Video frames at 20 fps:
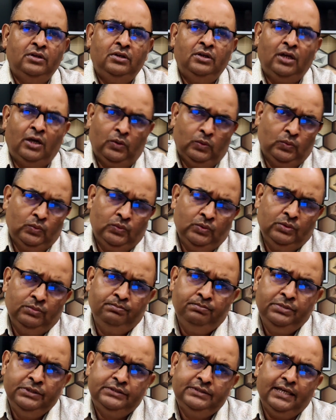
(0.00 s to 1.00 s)
Now,
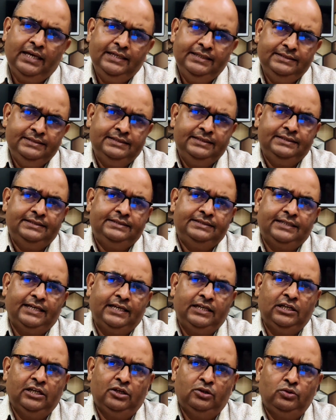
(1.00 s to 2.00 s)
besides this
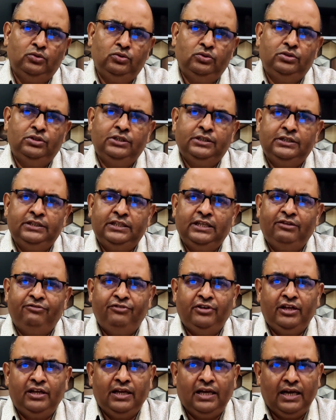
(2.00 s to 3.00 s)
China route, there
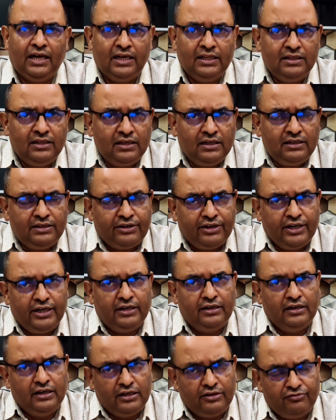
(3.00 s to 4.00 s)
were other
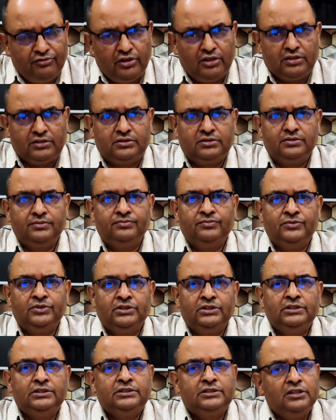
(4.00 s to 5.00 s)
trade networks.
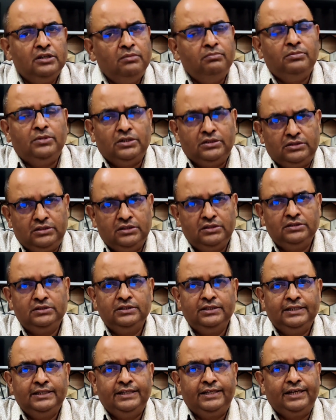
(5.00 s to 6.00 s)
Some merchants
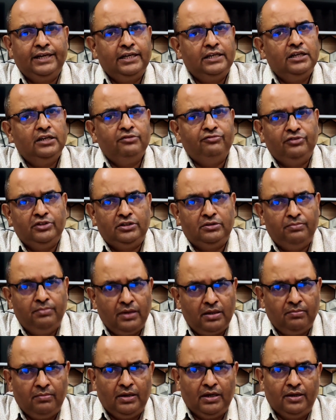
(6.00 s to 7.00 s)
traded with
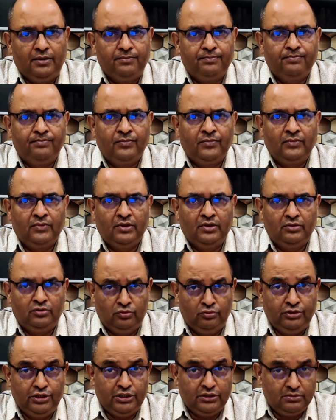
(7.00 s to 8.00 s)
Burma,
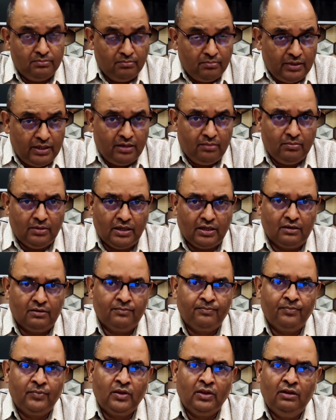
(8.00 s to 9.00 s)
today's Myanmar,
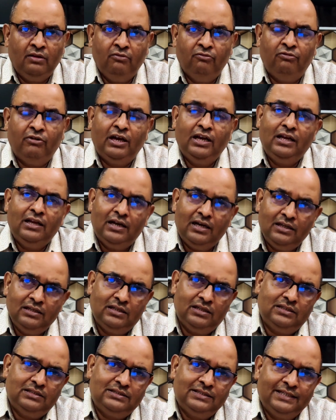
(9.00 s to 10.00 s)
while
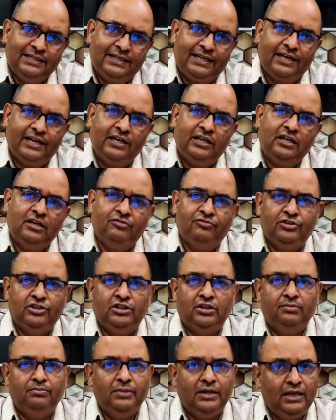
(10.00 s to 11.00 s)
others traded with
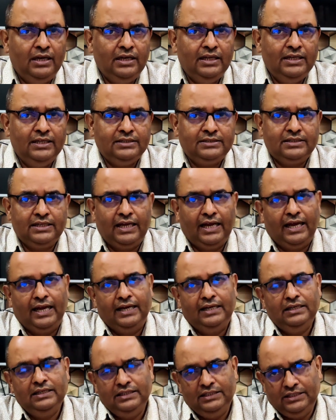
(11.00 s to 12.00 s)
the Middle East
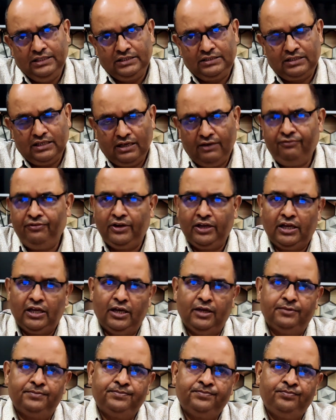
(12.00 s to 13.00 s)
and East
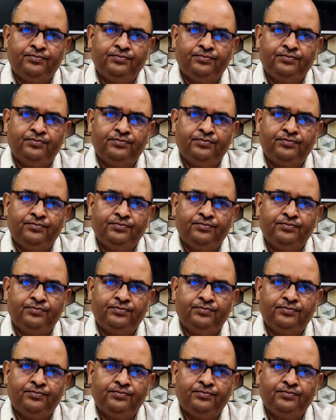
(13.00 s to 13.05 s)
Africa.